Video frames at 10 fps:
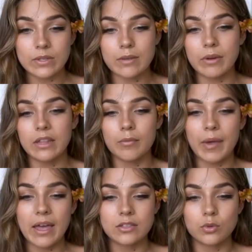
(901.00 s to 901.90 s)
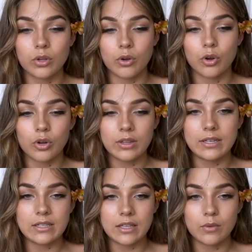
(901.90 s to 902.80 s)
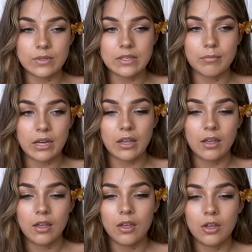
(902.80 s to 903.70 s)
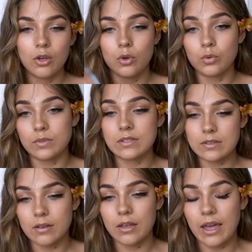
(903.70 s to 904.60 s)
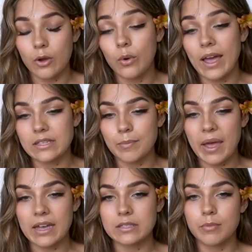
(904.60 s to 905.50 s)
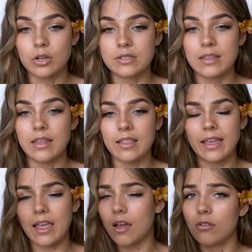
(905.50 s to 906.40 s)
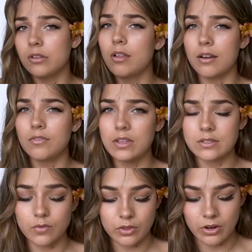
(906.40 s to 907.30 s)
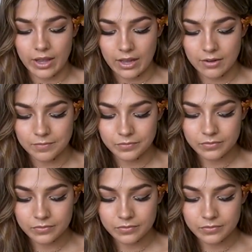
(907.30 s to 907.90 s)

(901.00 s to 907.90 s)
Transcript: with somebody in the past, or you're currently dealing with somebody who has a past person that, like, held a lot of things over their head